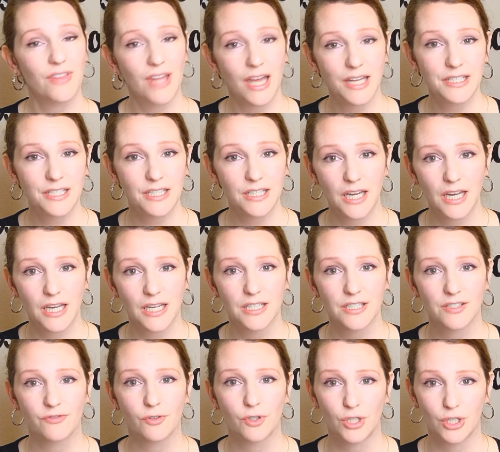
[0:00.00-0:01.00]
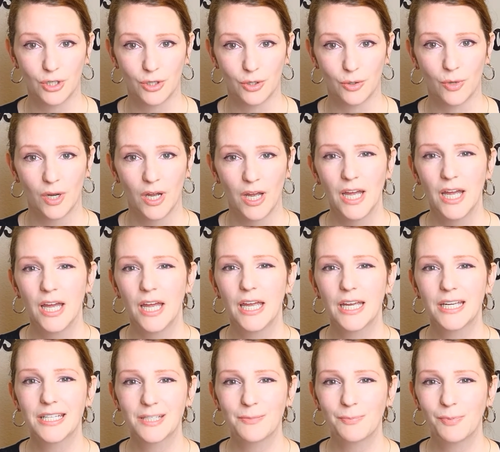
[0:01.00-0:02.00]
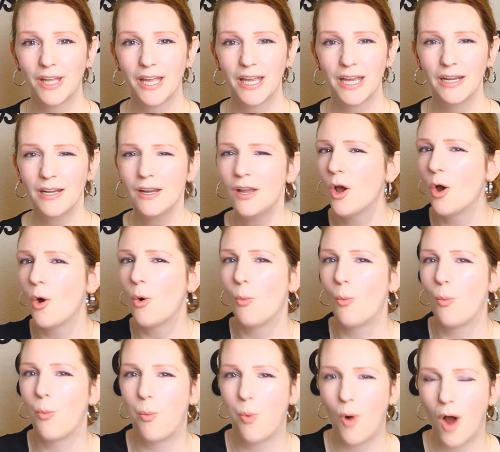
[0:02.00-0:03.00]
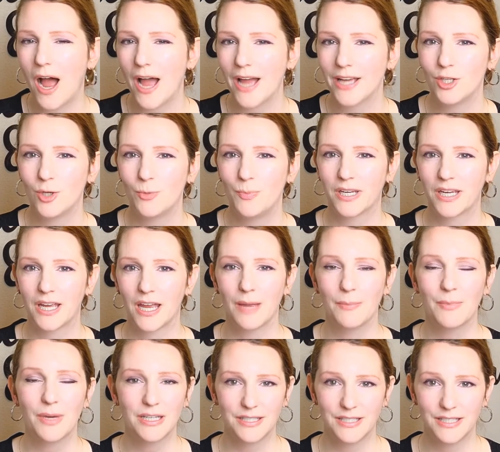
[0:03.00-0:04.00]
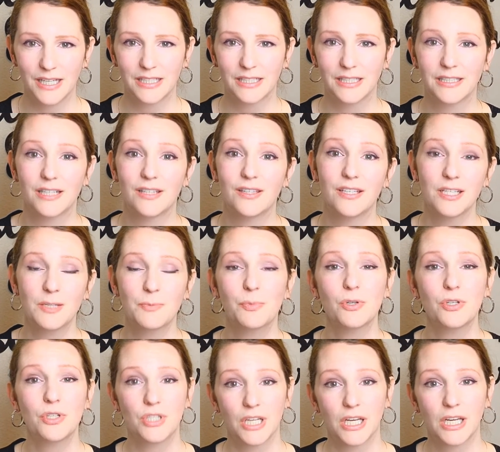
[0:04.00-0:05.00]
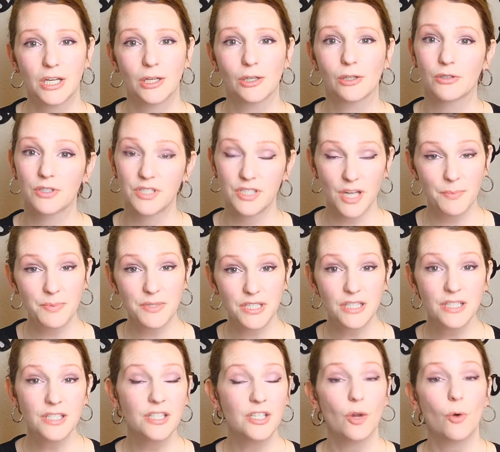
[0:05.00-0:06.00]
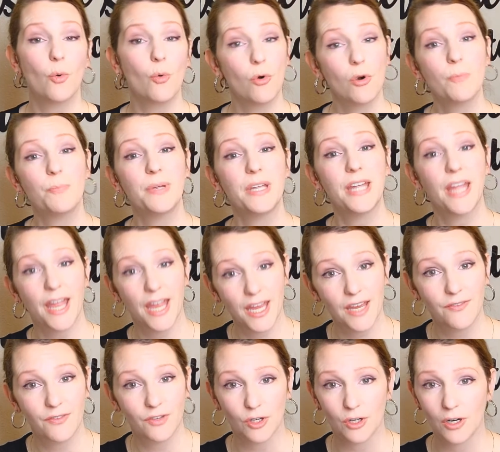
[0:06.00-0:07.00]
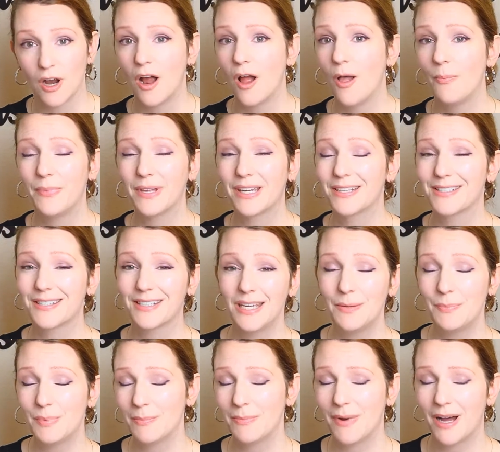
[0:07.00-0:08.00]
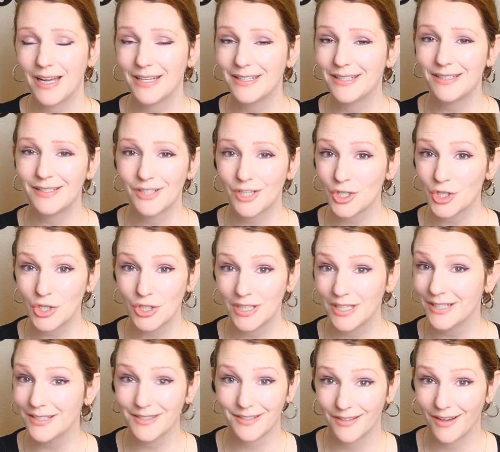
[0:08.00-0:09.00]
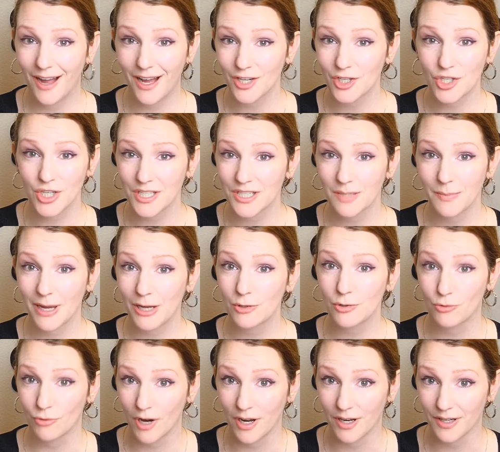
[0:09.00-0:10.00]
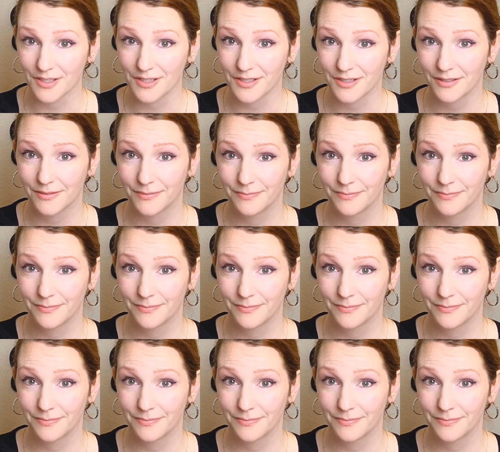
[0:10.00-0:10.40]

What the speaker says: that's the case for you, explain why you became addicted to this particular substance or behavior, because keep in mind, addiction is not just about drugs.